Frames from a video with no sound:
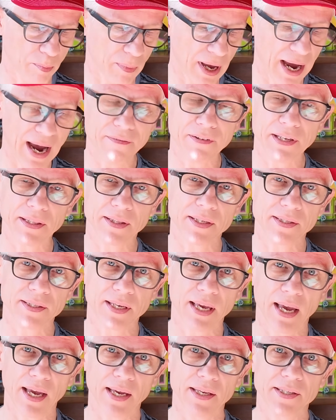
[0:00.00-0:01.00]
having this
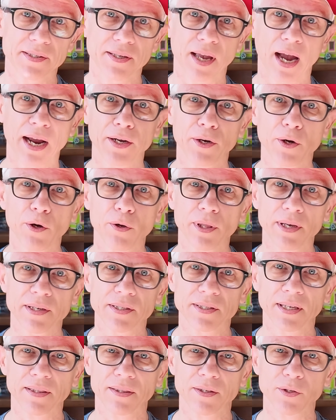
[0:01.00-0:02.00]
case, I know they
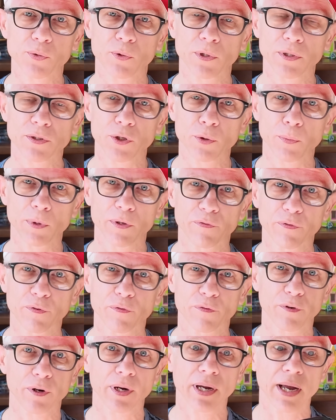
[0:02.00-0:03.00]
sent this one to me for
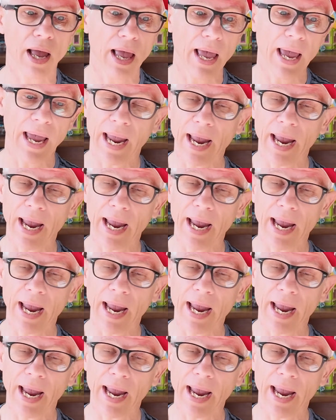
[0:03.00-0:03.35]
free,